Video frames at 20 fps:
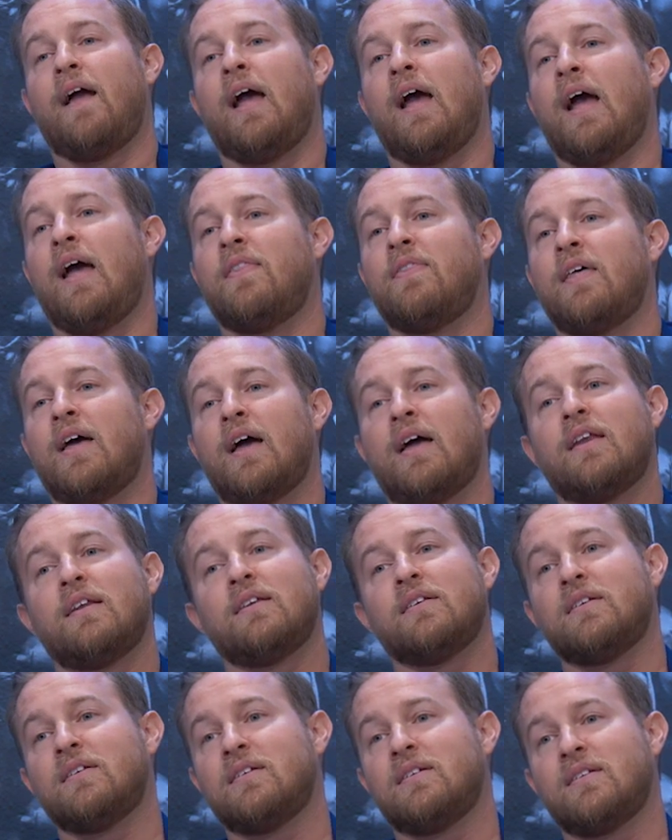And
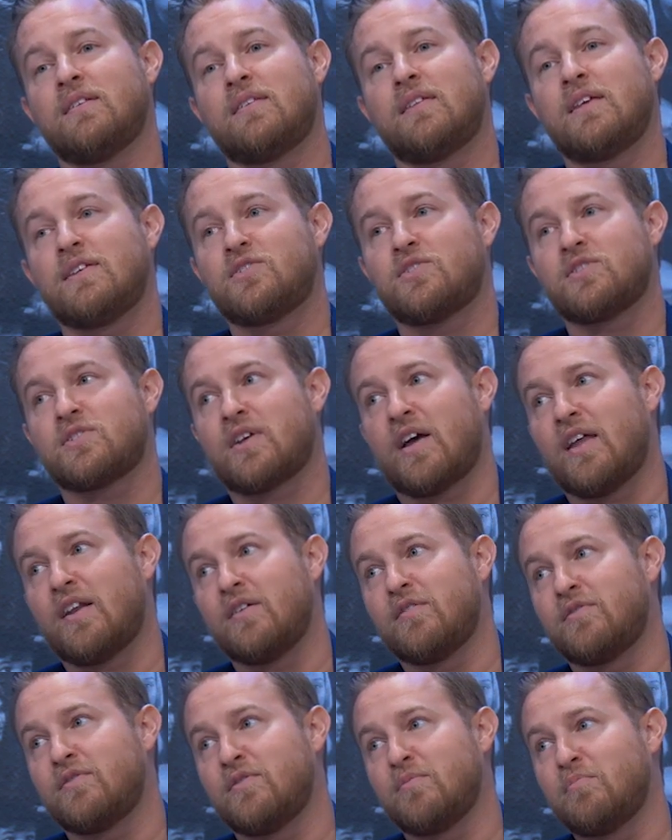then things just kind
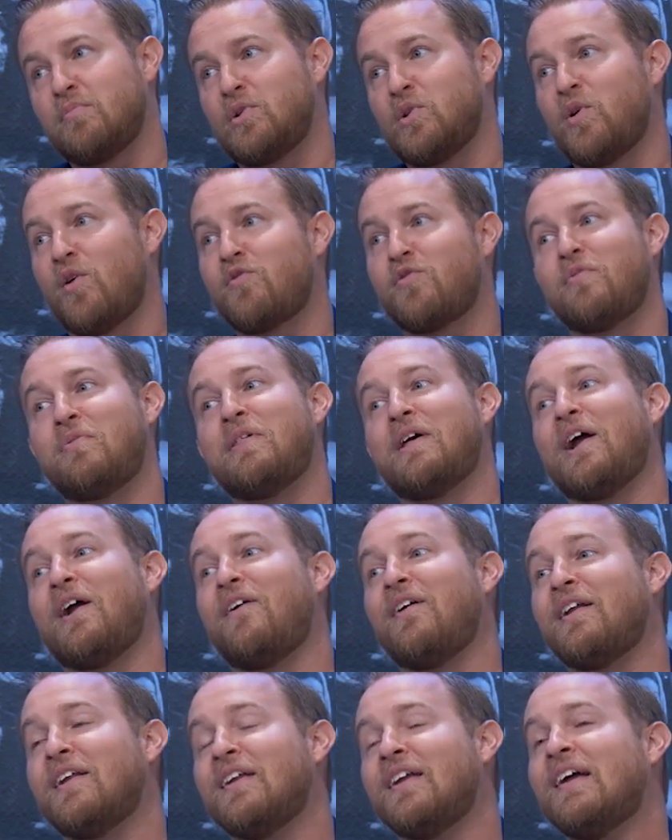of blew up from
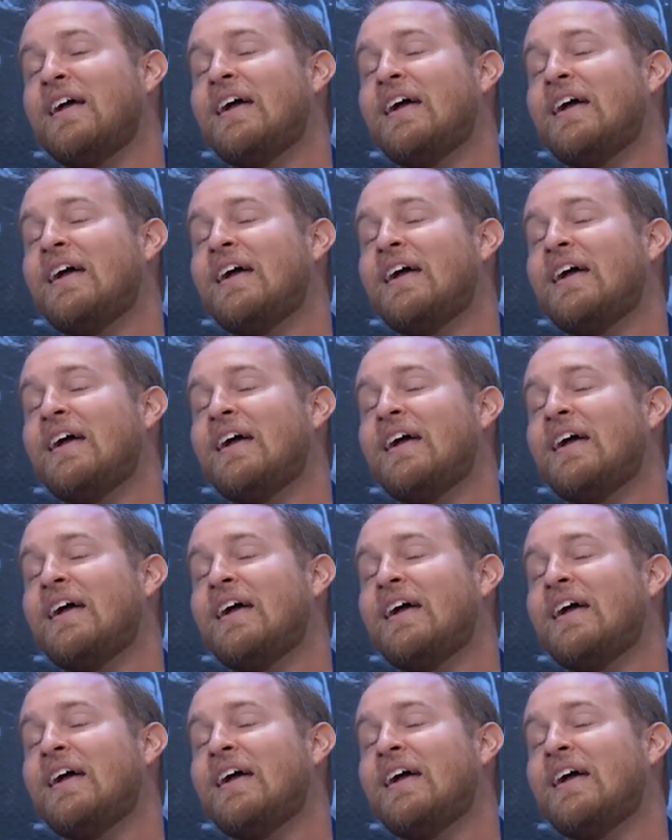there. And